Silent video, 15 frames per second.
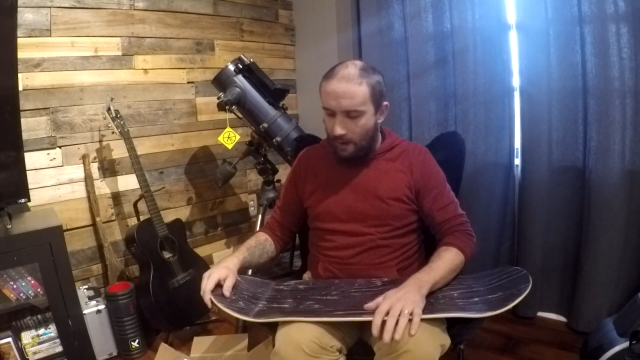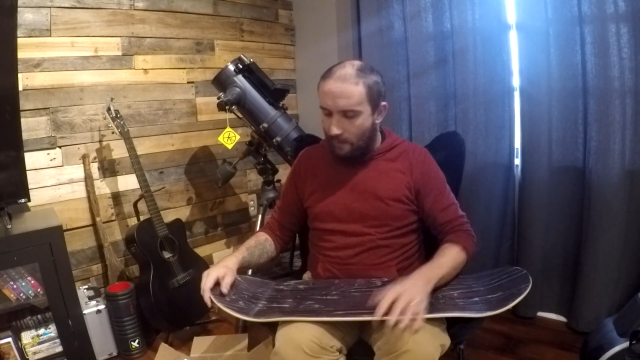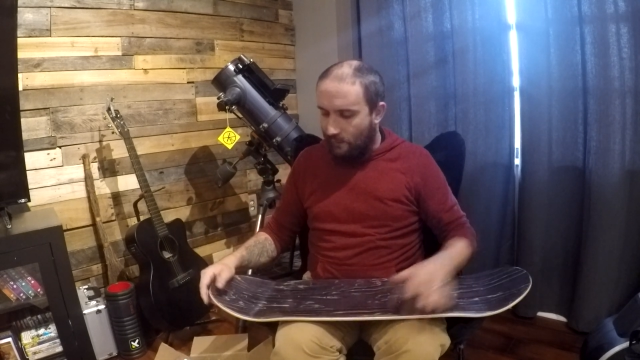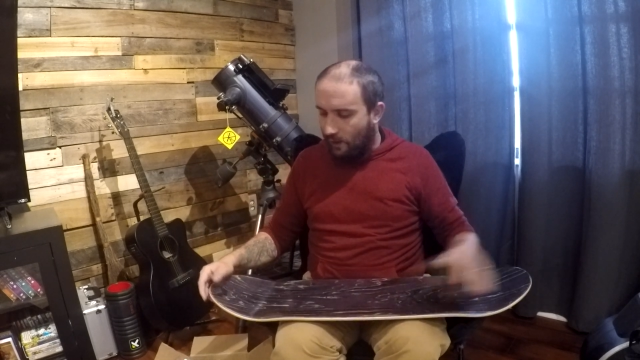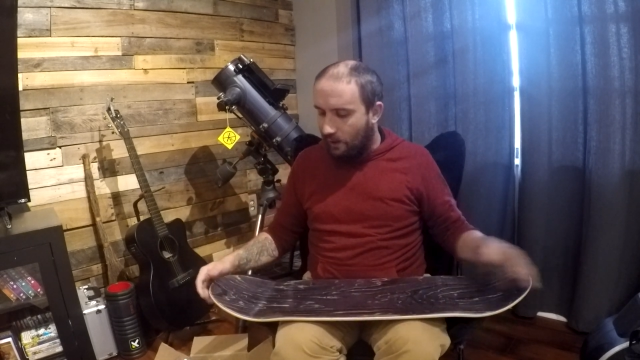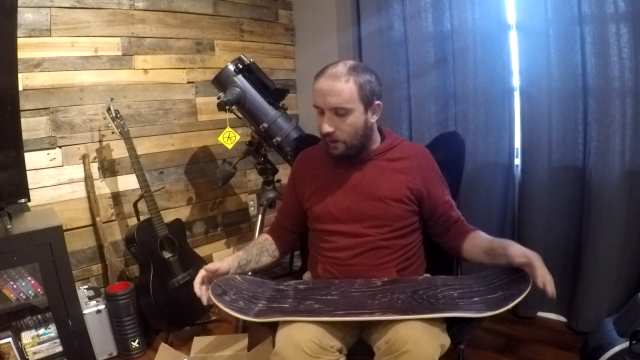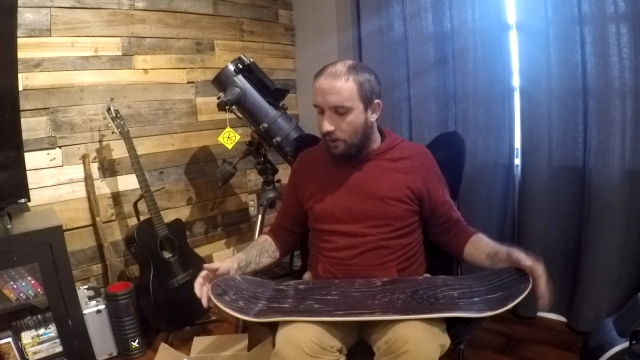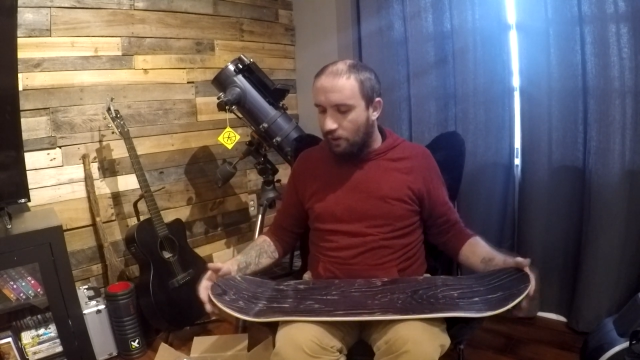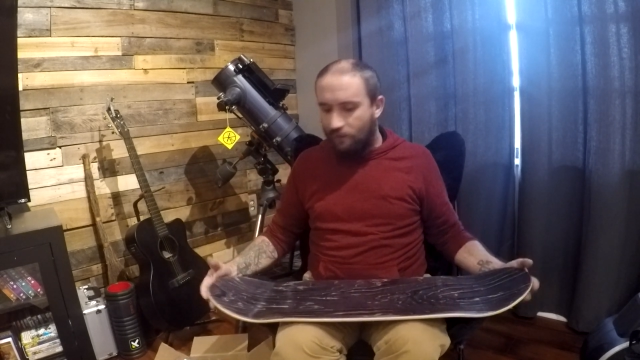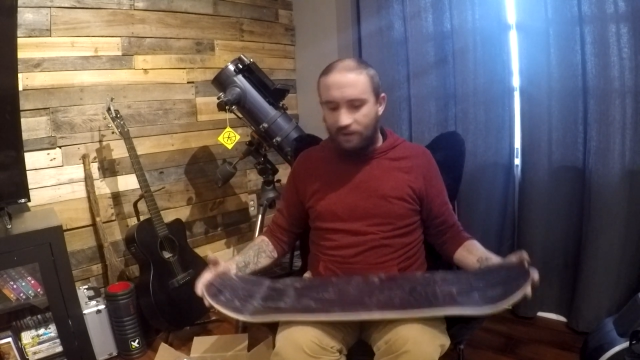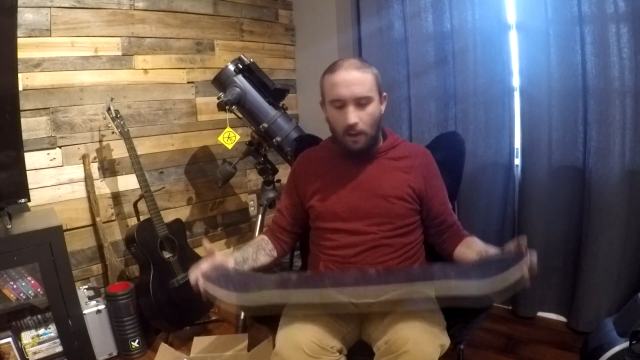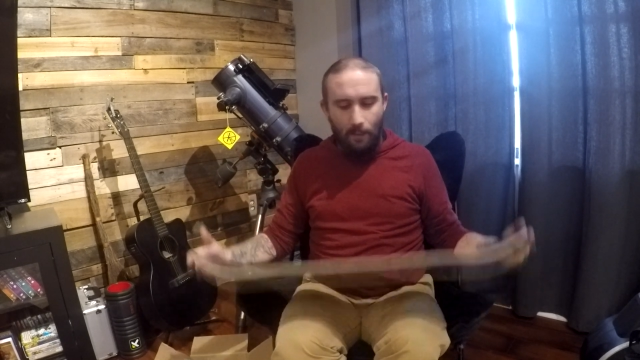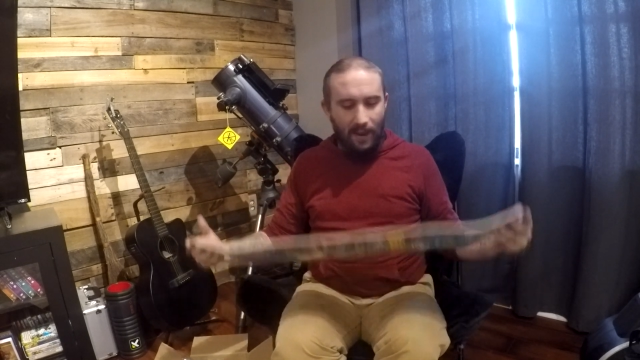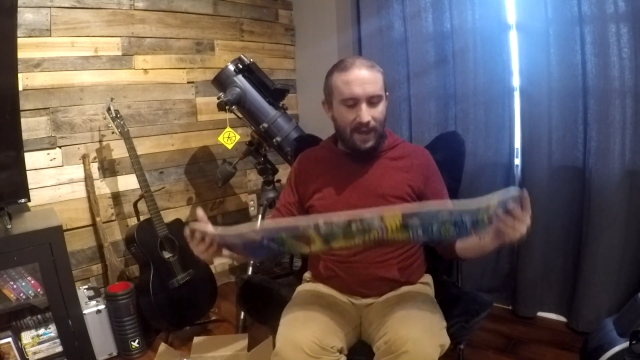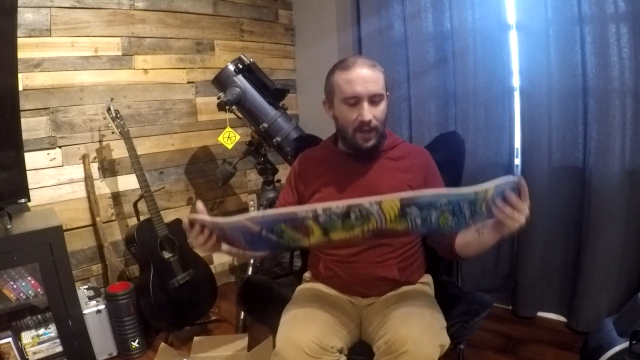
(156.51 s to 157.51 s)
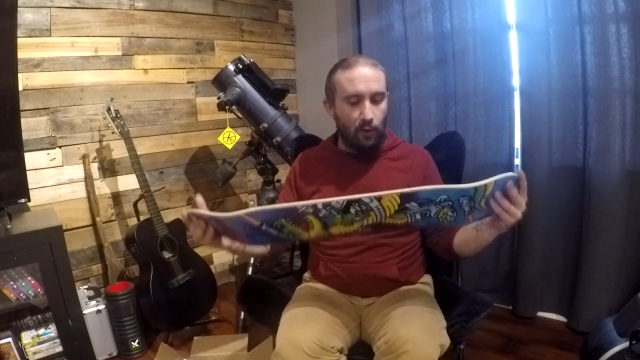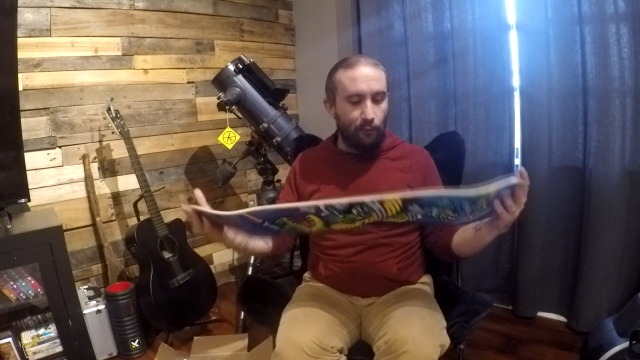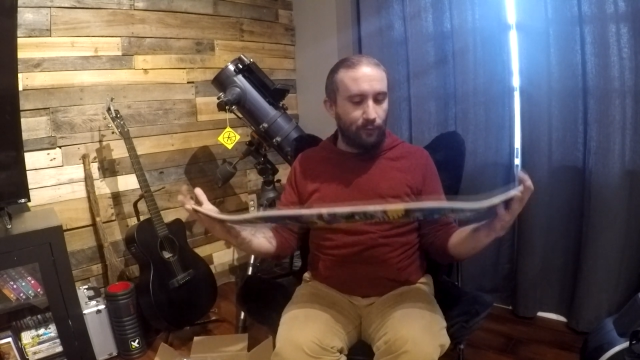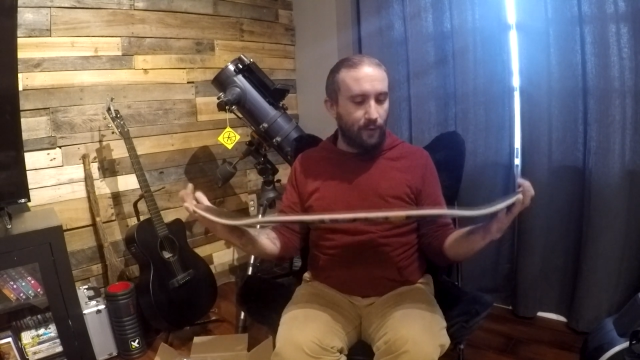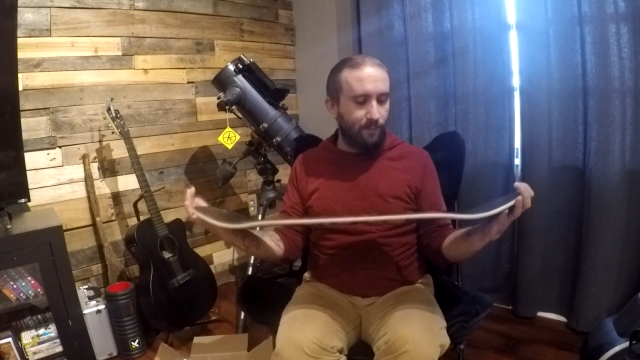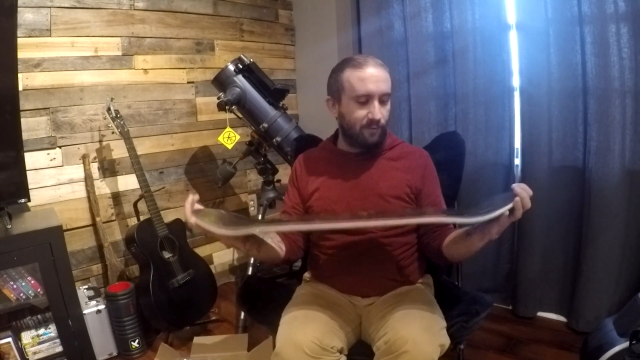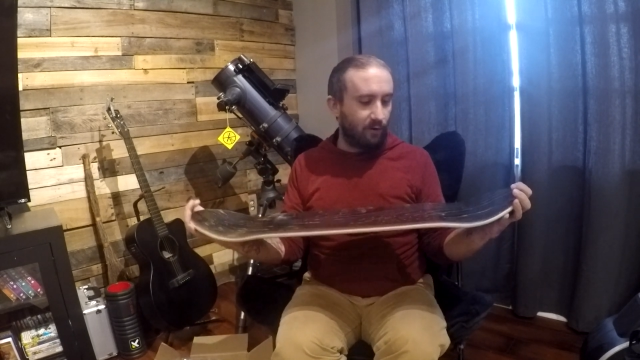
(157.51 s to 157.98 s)
I'm very curious how my heel
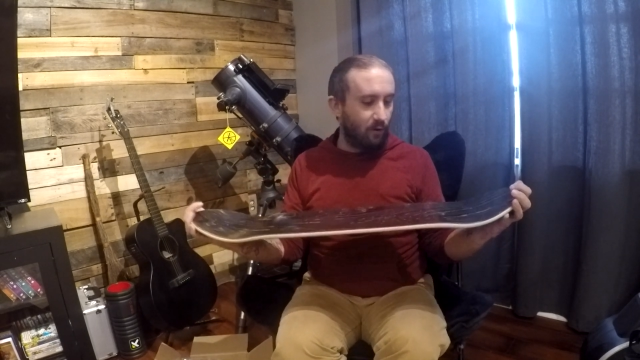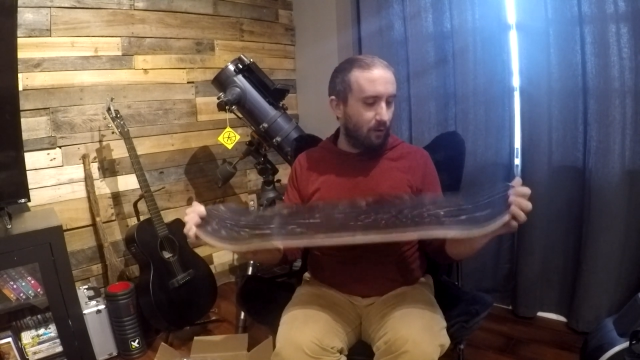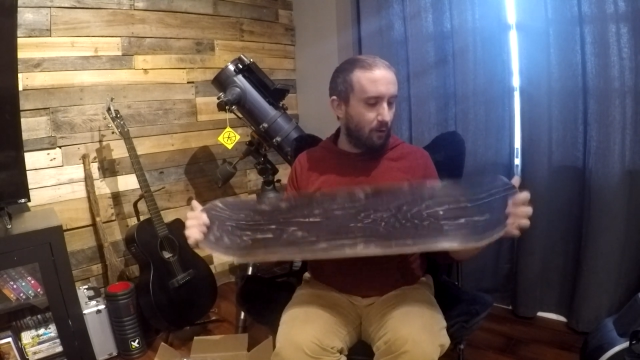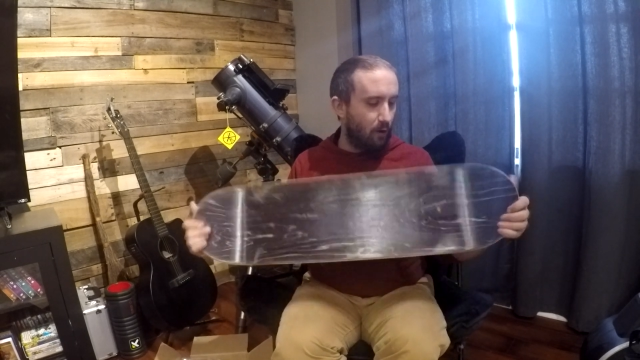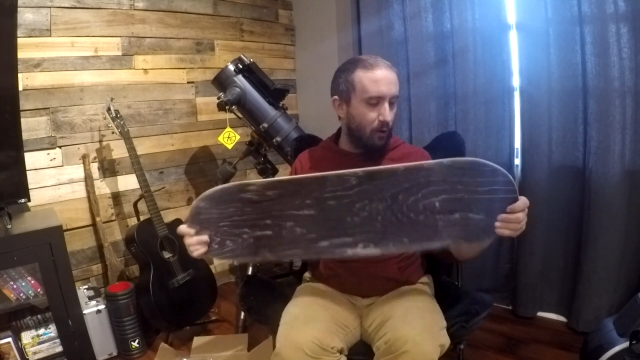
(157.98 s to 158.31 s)
flips are